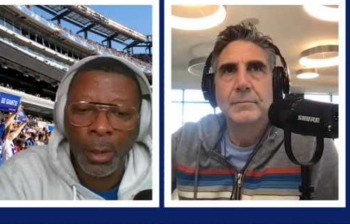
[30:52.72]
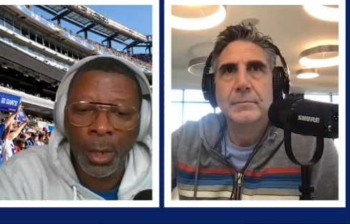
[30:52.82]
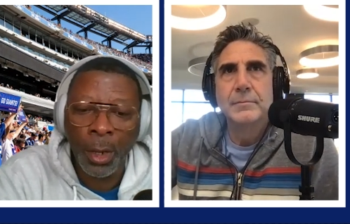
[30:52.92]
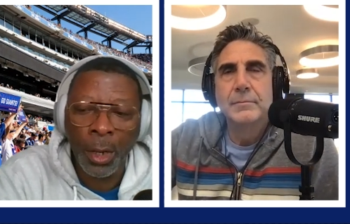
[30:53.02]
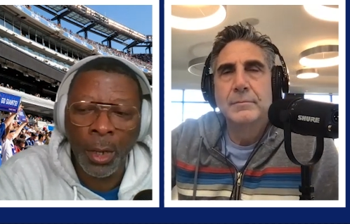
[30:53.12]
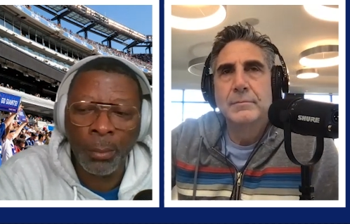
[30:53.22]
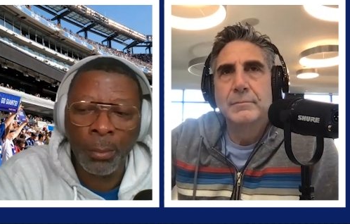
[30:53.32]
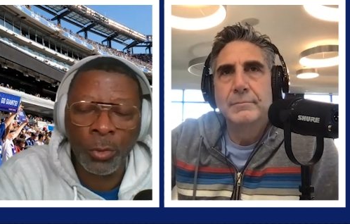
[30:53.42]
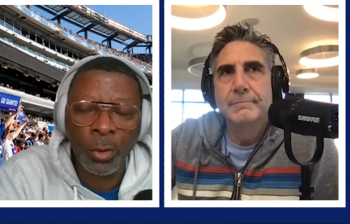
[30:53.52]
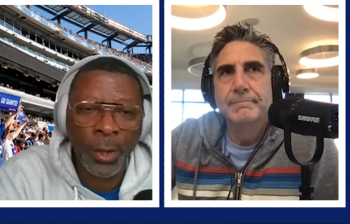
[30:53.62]

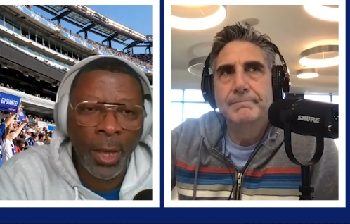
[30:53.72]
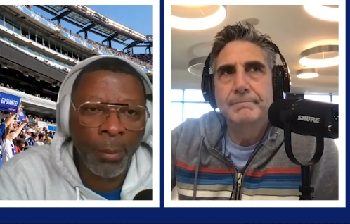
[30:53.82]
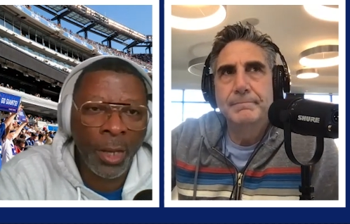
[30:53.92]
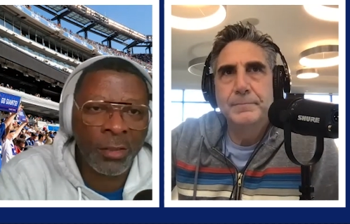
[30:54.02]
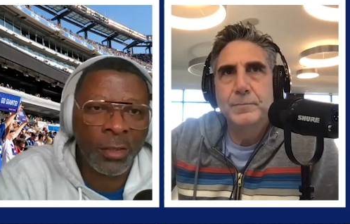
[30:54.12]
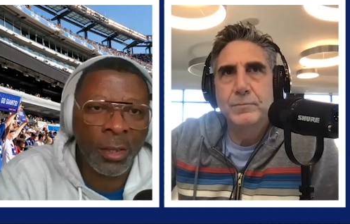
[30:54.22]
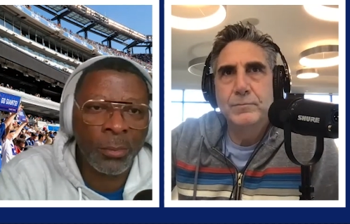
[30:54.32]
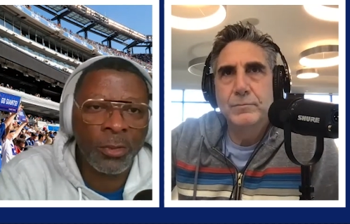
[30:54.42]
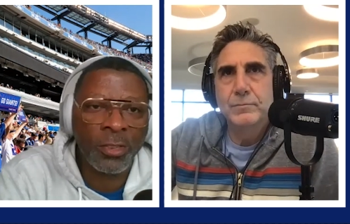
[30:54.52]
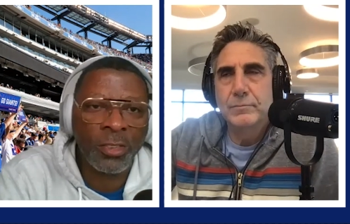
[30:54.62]
Speaker 1: Um, so that makes
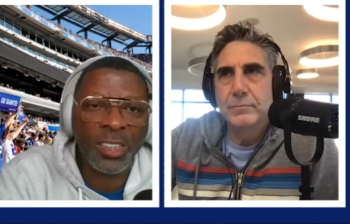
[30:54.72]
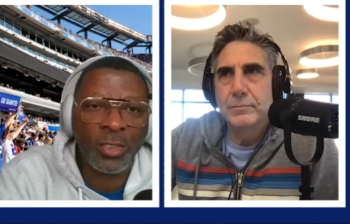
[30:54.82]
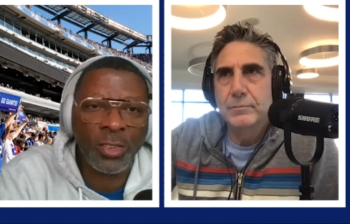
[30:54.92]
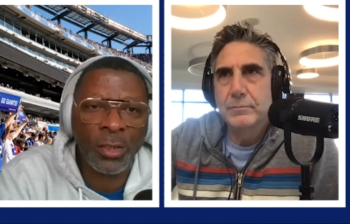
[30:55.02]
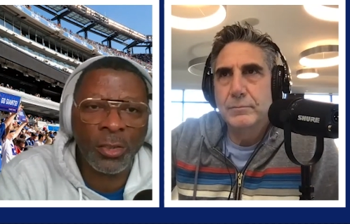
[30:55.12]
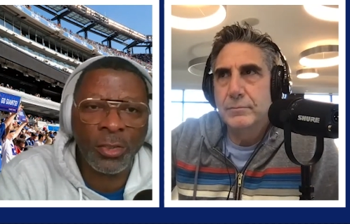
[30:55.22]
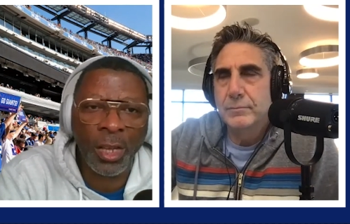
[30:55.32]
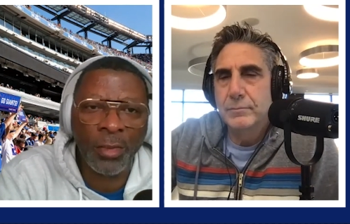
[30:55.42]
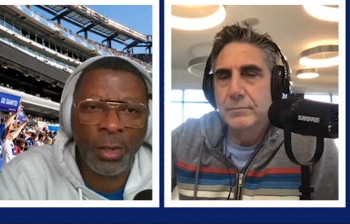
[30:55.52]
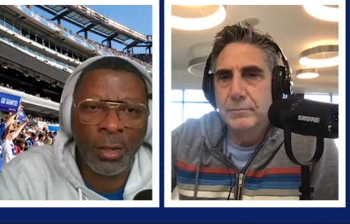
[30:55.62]
him six years,
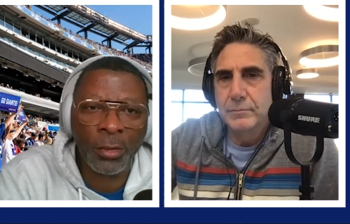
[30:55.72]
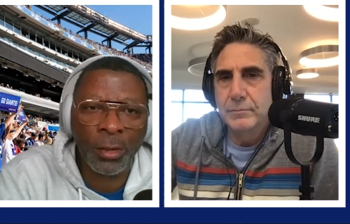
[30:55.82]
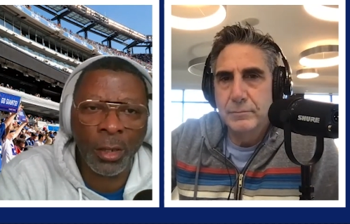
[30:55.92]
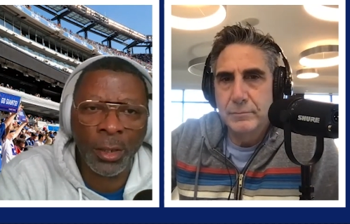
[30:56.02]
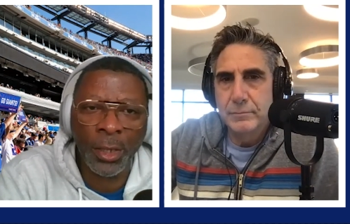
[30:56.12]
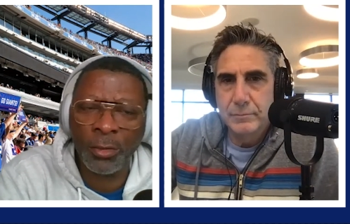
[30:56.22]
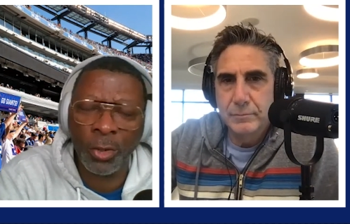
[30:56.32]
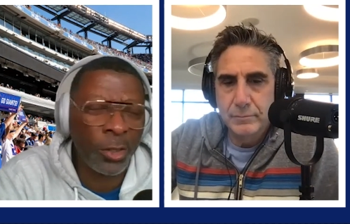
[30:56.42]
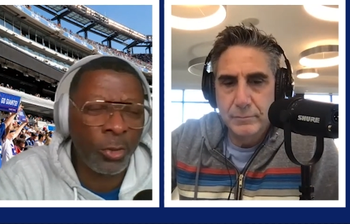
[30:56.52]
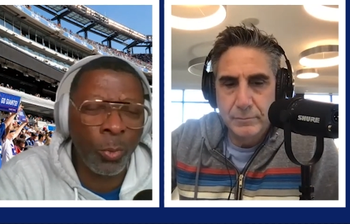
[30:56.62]
seven years in the league.
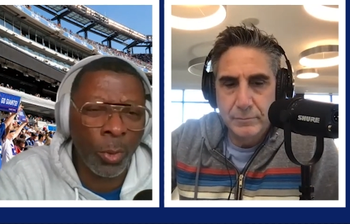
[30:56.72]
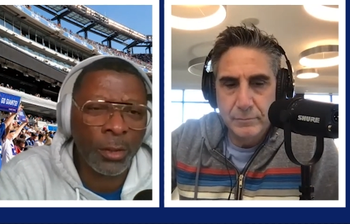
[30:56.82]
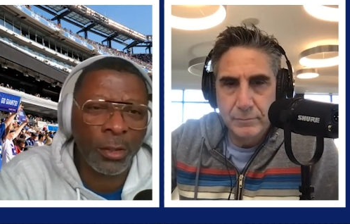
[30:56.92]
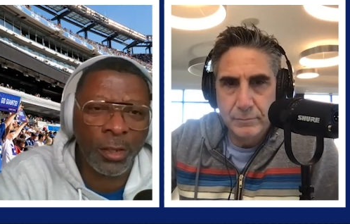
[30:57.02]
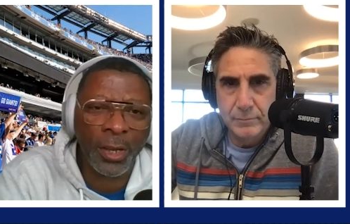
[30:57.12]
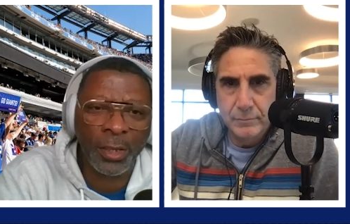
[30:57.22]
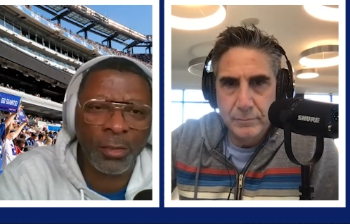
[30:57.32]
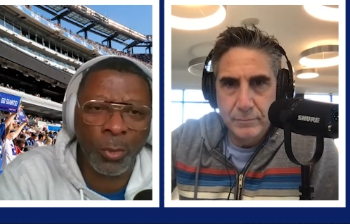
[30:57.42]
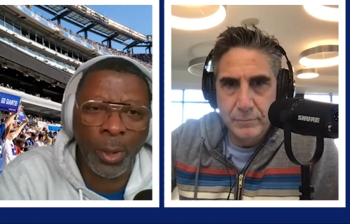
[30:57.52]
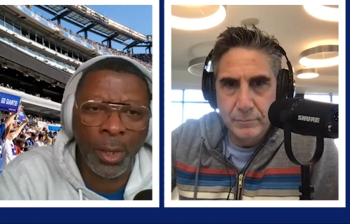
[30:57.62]
So that you want the
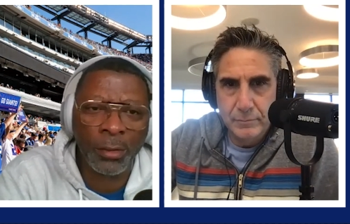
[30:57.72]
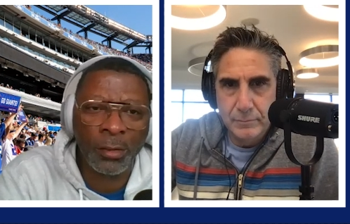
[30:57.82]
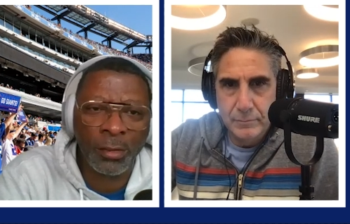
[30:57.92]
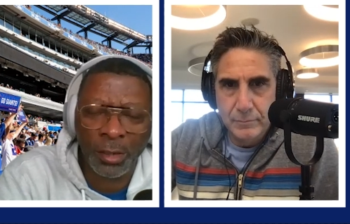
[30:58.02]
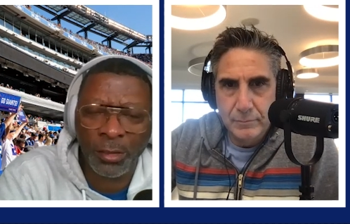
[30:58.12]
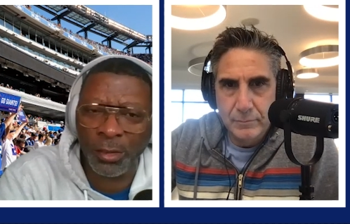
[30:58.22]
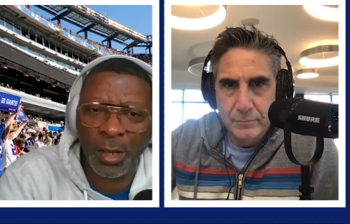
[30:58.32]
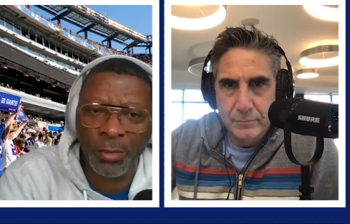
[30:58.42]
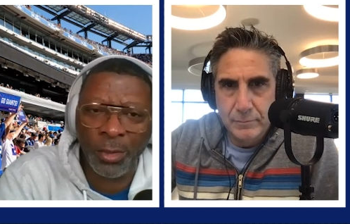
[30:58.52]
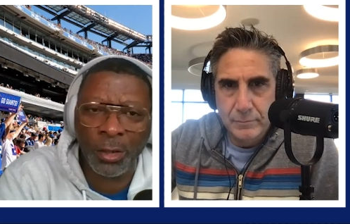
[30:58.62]
Giants to wait six,
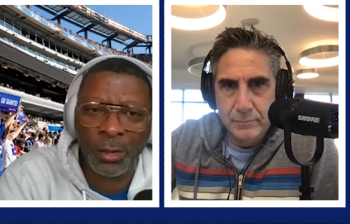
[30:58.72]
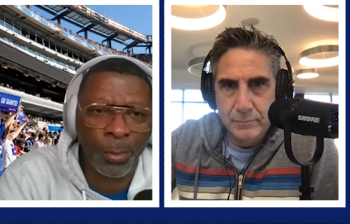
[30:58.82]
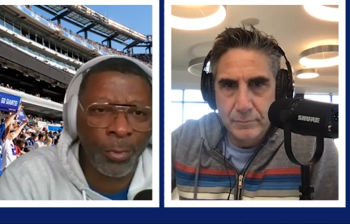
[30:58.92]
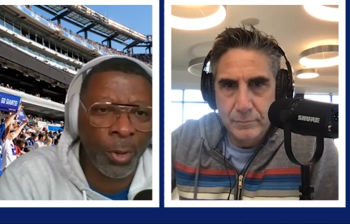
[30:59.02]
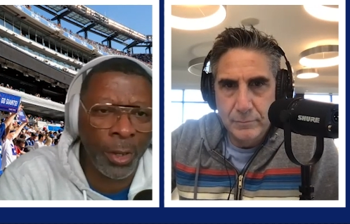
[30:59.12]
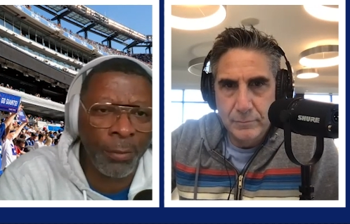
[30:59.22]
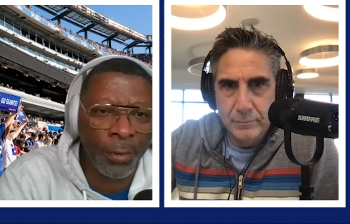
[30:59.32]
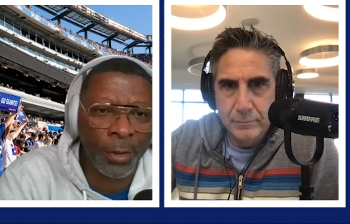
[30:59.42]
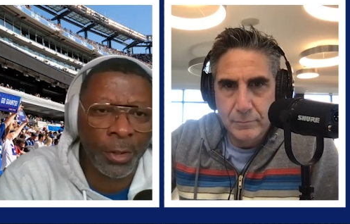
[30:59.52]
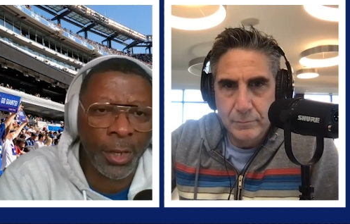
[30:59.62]
seven years before he
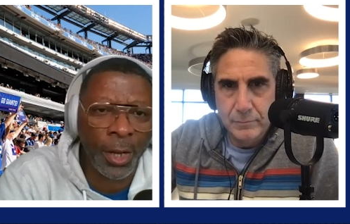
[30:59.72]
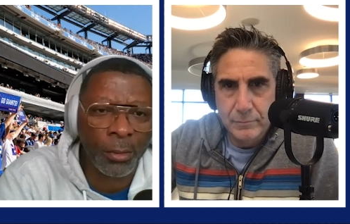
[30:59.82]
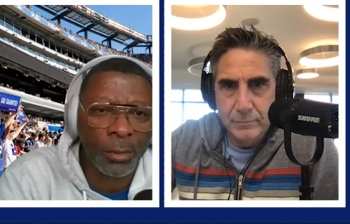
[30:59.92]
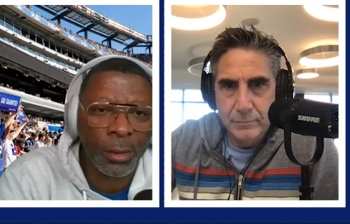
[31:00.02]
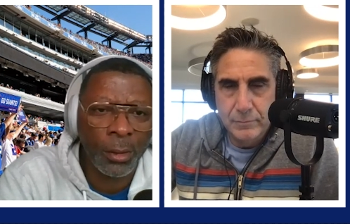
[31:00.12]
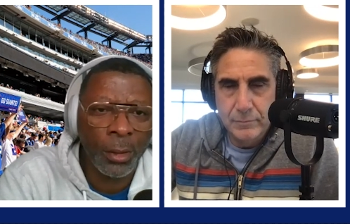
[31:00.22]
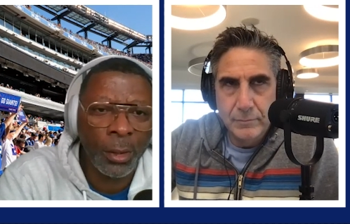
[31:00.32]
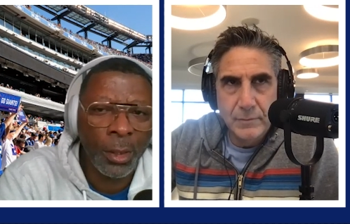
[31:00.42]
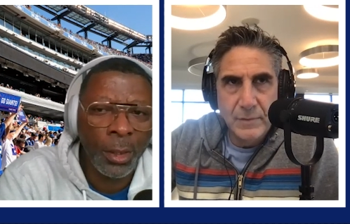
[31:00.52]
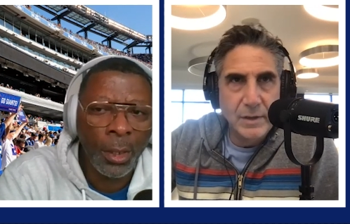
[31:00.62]
figured it out.
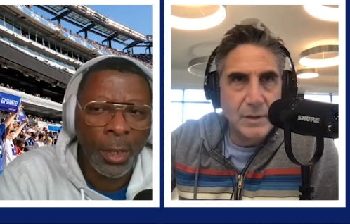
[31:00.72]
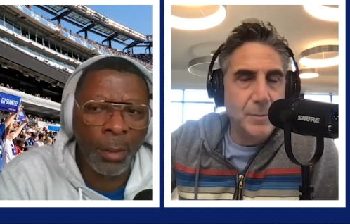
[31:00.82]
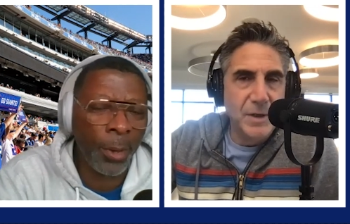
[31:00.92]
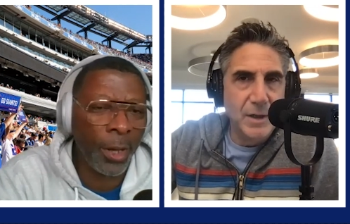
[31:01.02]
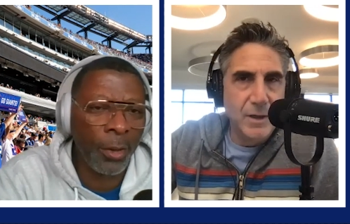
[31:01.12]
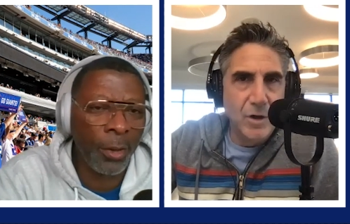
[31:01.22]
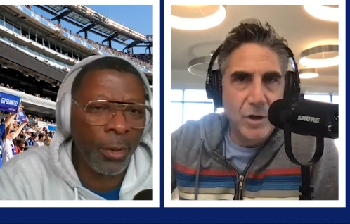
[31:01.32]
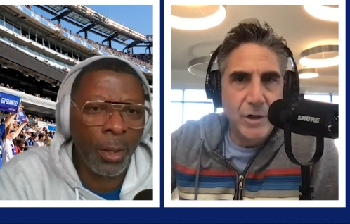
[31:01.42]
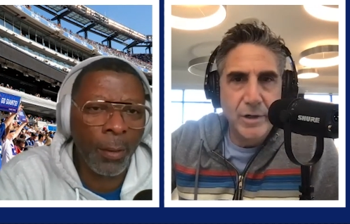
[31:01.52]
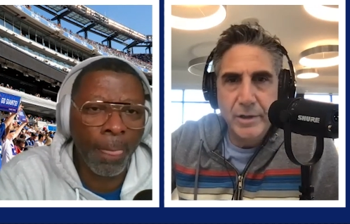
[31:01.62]
To and by the
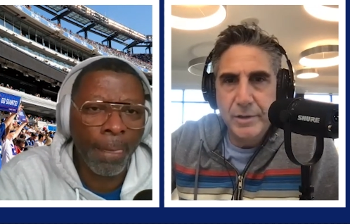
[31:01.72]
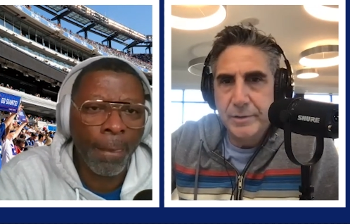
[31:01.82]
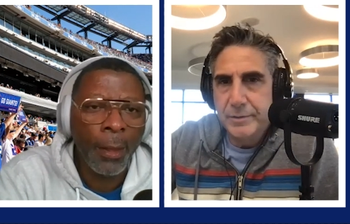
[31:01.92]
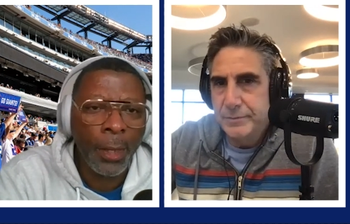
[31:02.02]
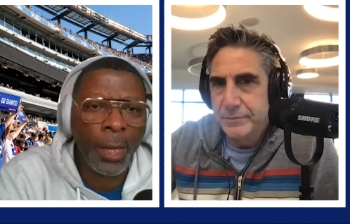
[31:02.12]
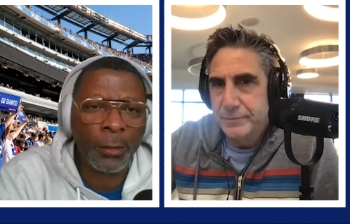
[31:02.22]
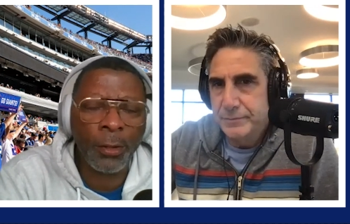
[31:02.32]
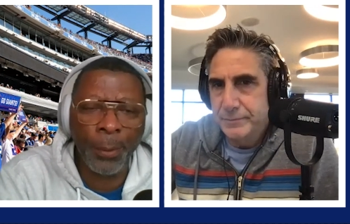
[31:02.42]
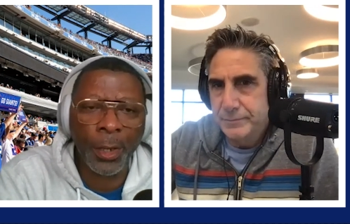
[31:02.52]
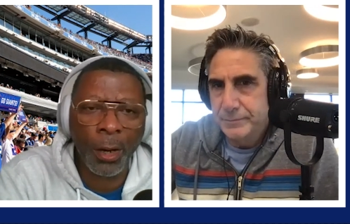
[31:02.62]
guard? way, yeah,
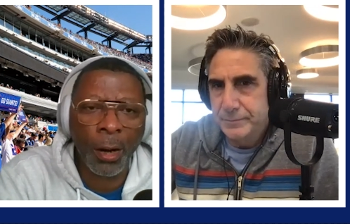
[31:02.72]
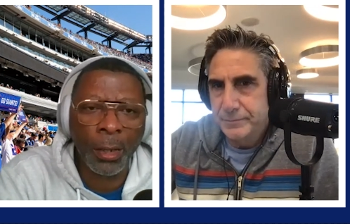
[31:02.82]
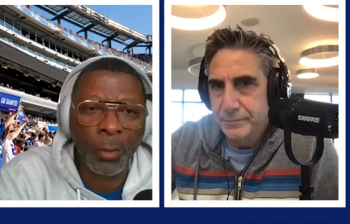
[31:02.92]
to be a guard.